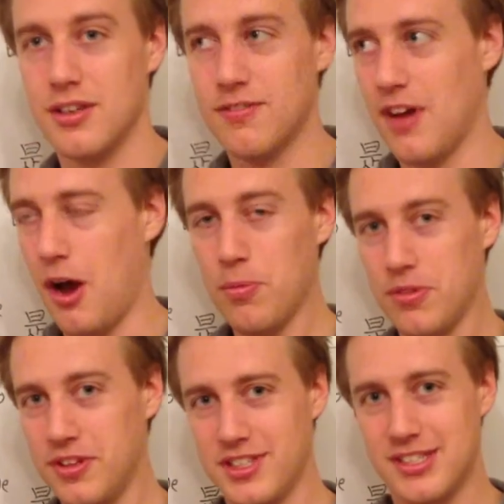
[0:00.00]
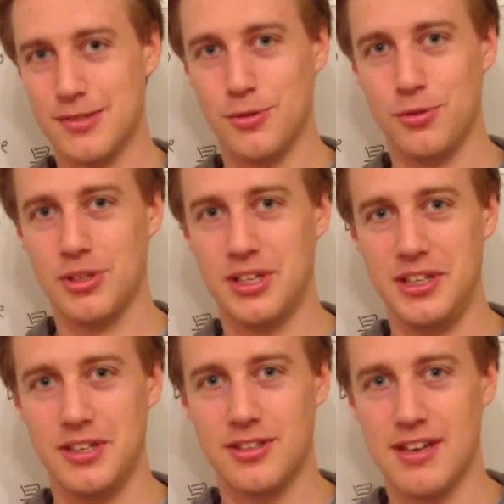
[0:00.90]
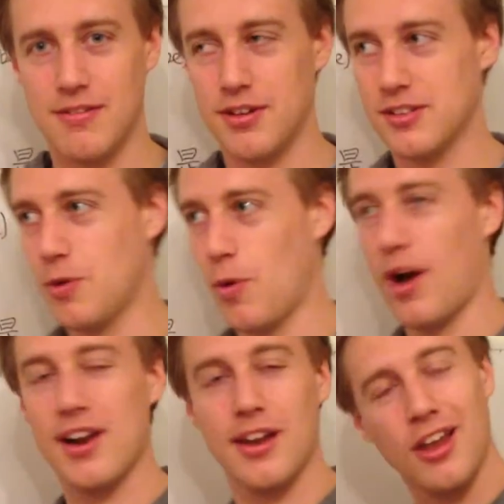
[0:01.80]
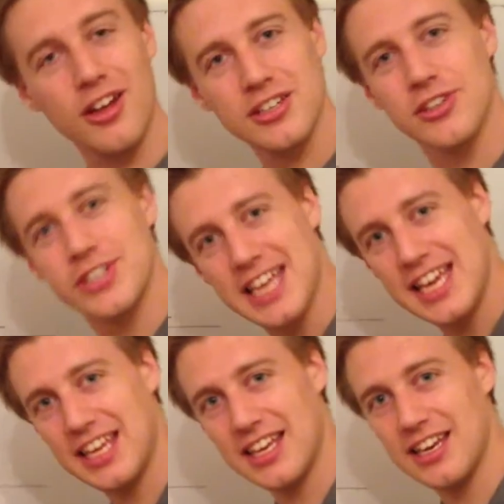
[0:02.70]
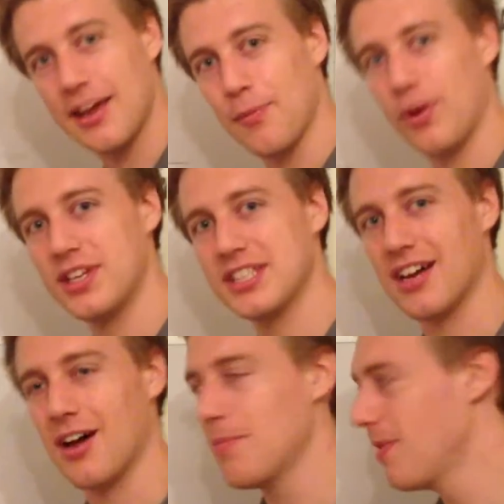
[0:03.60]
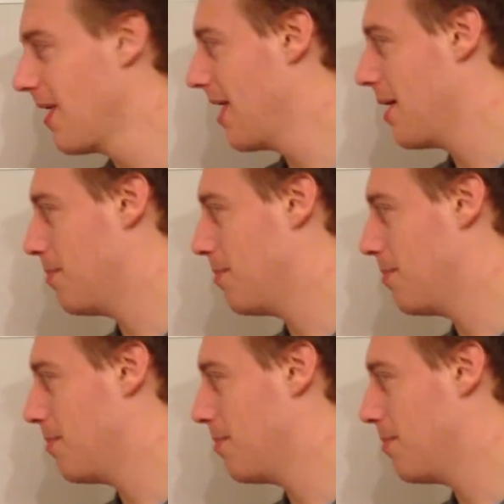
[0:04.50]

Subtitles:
So hopefully this is all clear to everyone. It's quite a lot to take in at one time.